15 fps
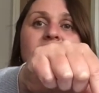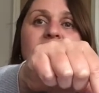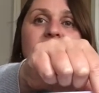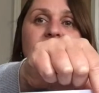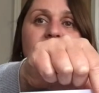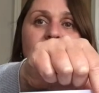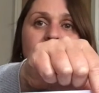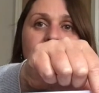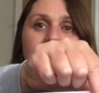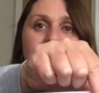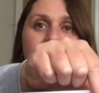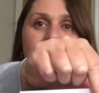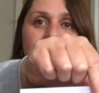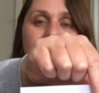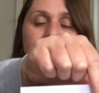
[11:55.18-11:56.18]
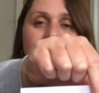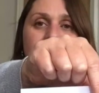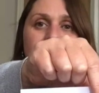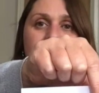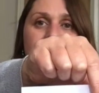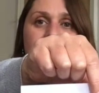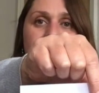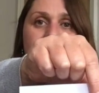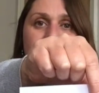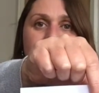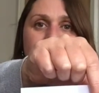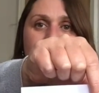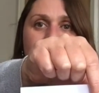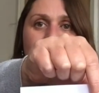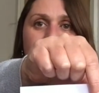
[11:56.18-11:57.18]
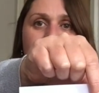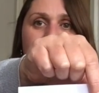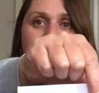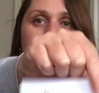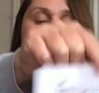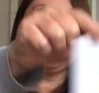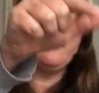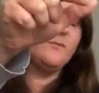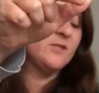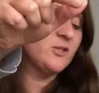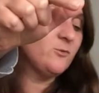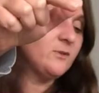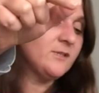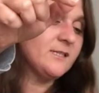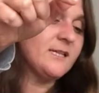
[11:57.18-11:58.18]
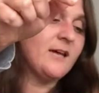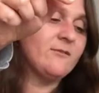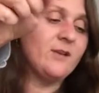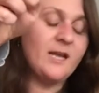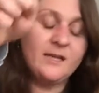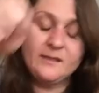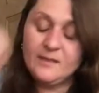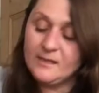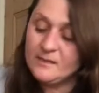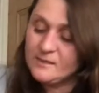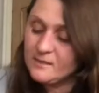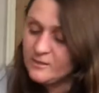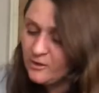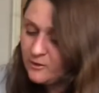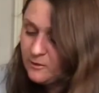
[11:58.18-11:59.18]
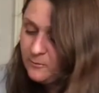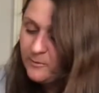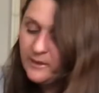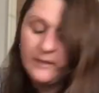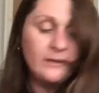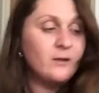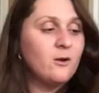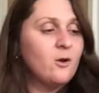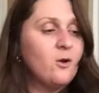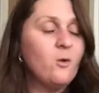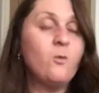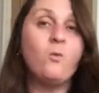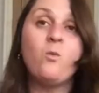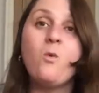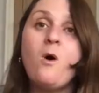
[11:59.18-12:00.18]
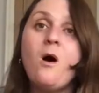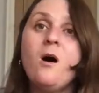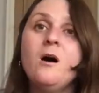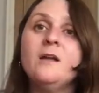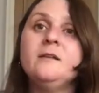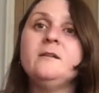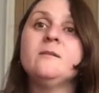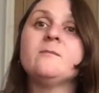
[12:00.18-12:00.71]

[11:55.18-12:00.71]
another beat silence. So it'll sound like this. So it'll be 1,